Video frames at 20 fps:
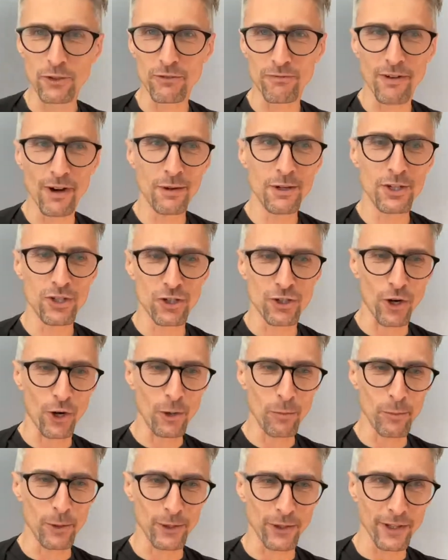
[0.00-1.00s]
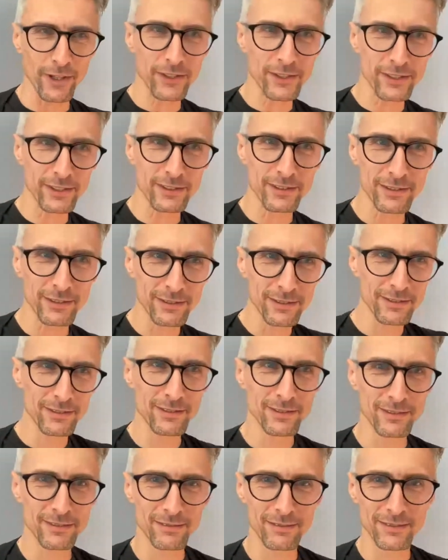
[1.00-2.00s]
is very sharp on this.
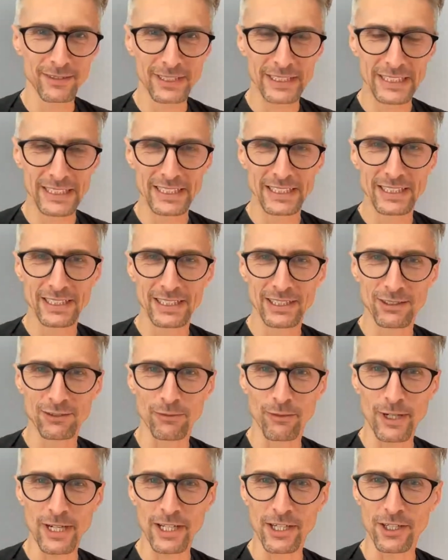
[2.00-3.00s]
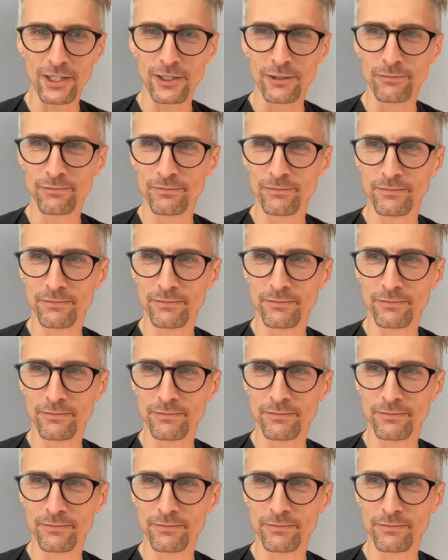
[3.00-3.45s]
Pretty good.